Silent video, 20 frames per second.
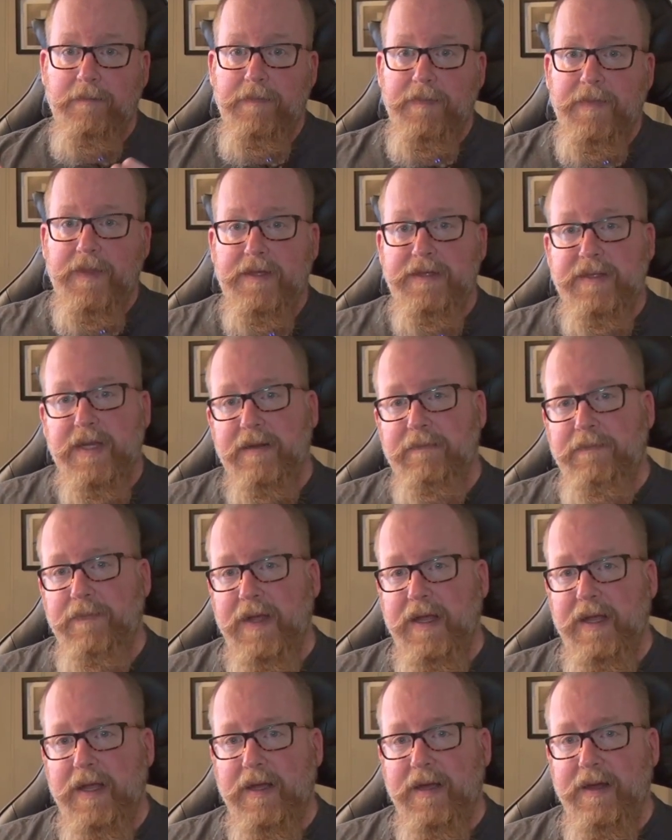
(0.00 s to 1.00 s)
they sent
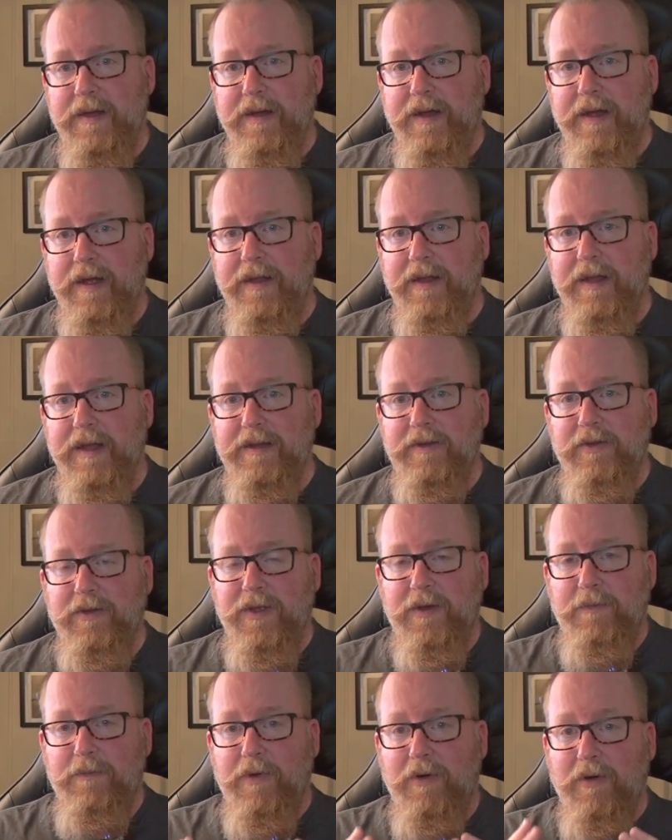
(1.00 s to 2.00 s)
me a link to
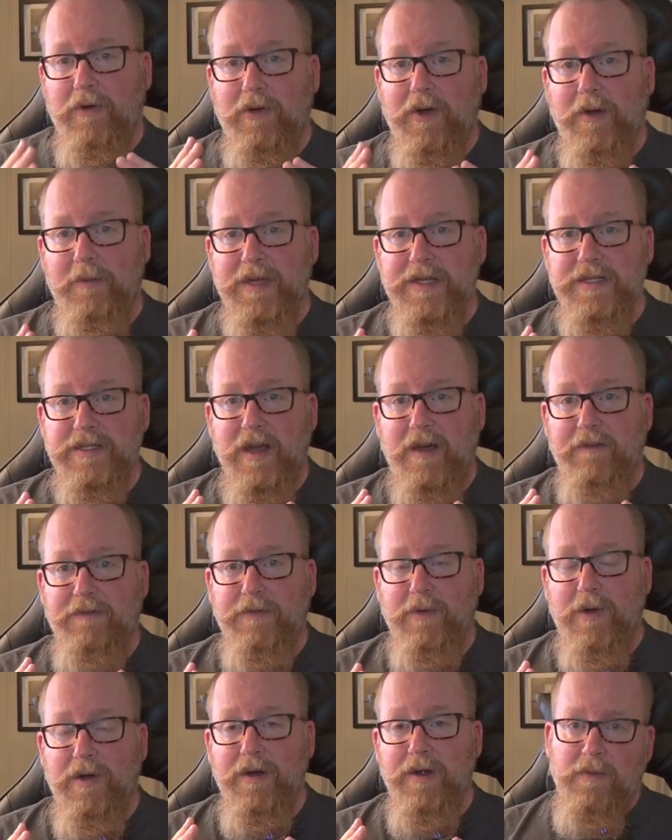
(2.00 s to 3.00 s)
their programming
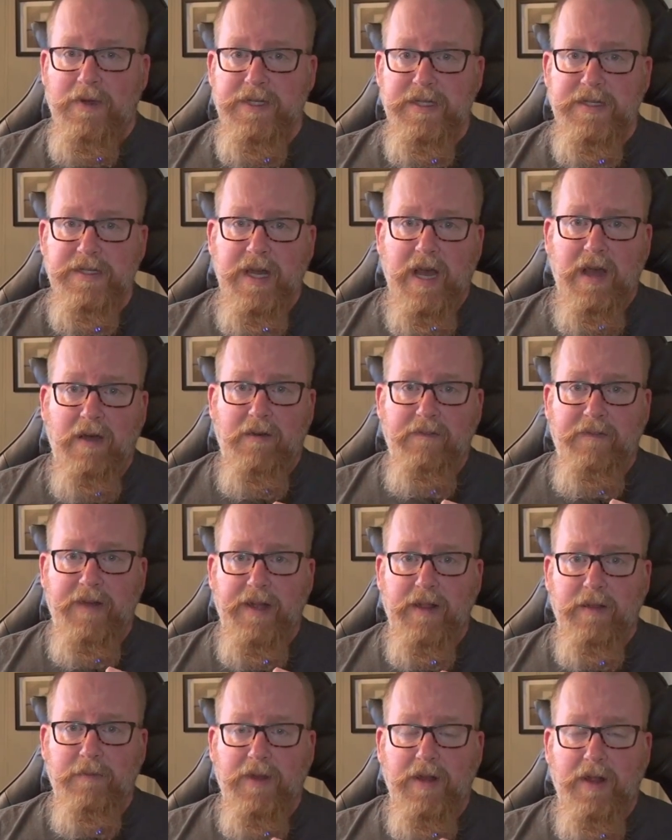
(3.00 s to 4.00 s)
software, which is now
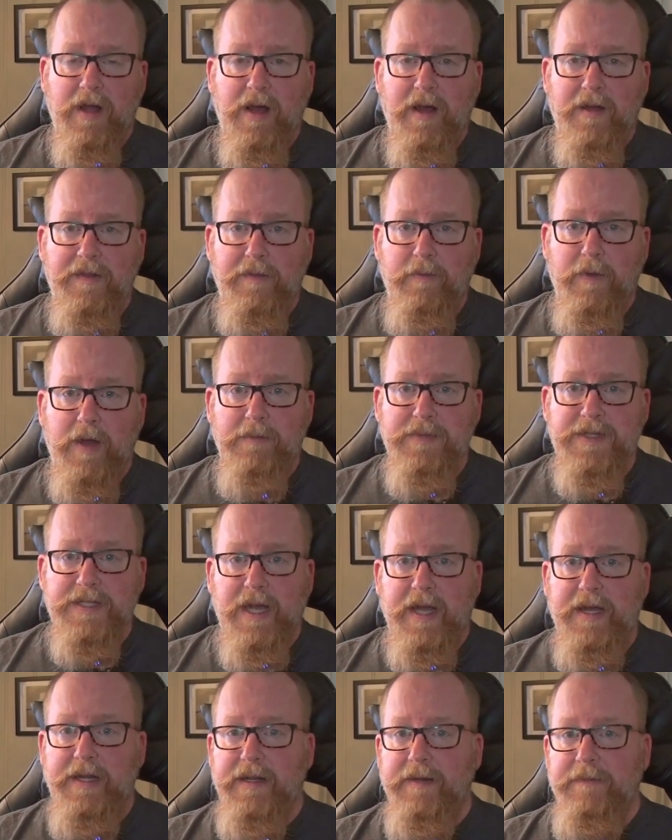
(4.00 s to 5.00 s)
available on the
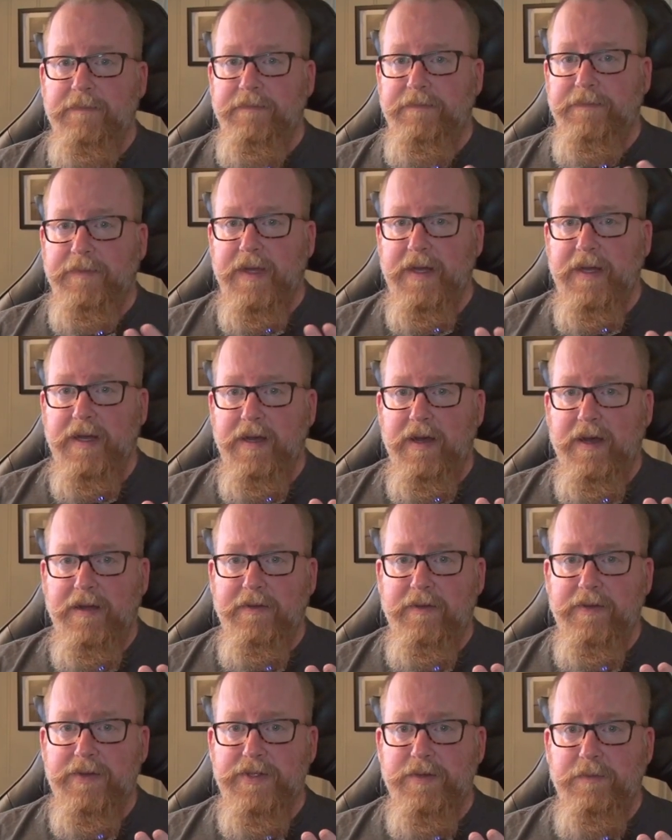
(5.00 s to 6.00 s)
website
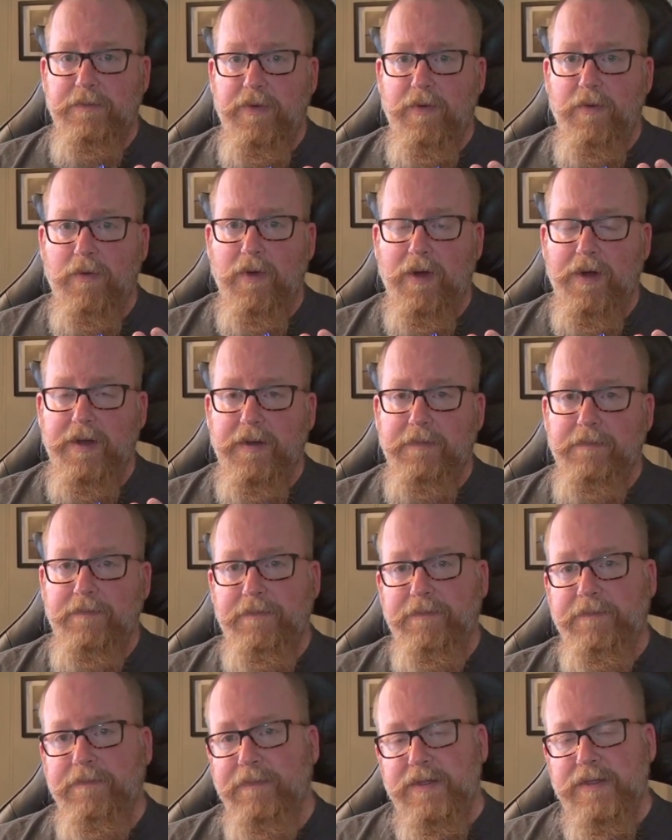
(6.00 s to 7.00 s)
under support.
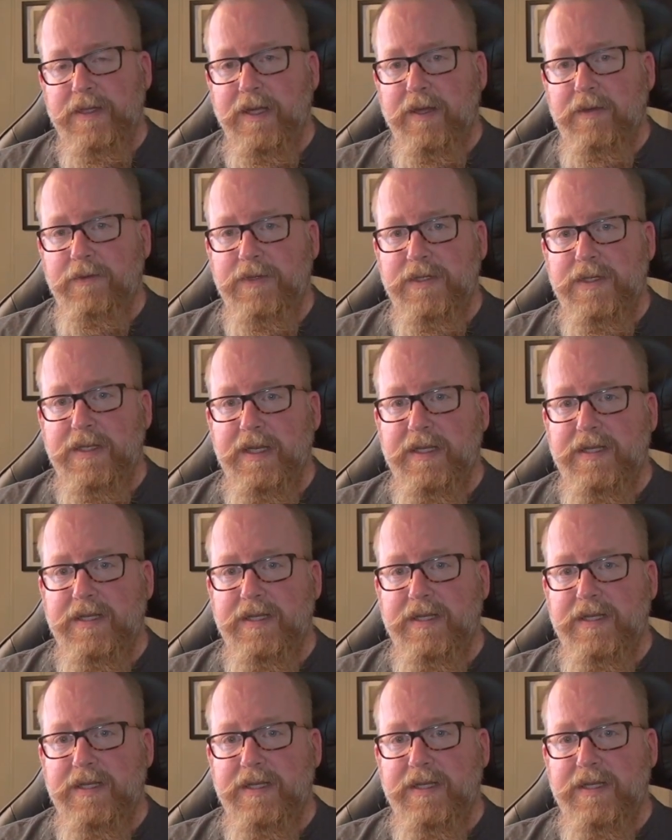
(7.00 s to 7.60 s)
So I used the